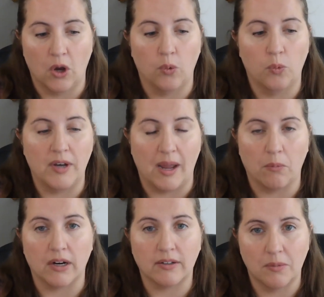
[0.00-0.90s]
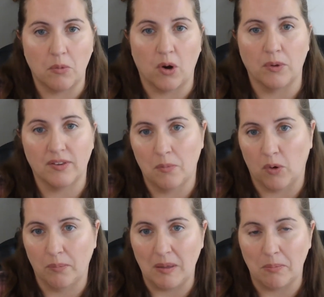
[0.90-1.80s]
go network some more with some
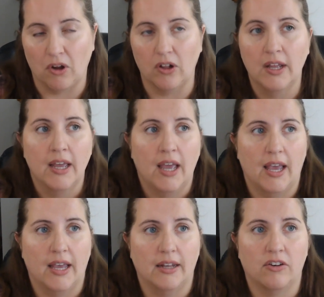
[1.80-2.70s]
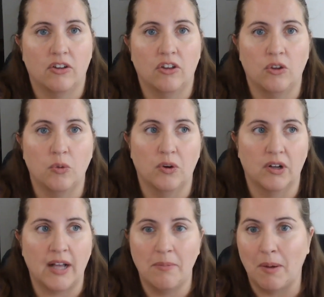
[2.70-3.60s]
more people, and you
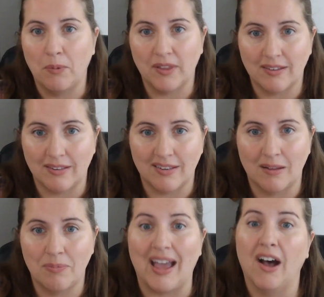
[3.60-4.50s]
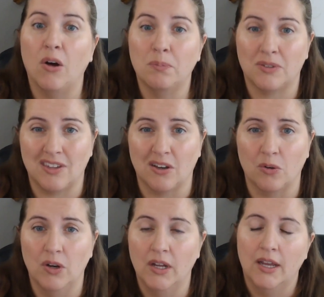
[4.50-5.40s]
will come up with a system that helps
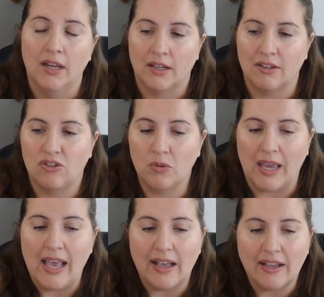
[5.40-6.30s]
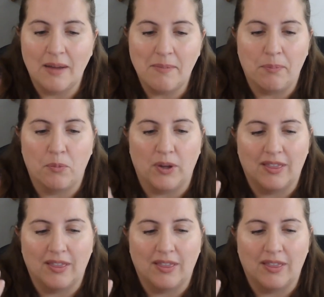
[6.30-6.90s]
you, because you can't come up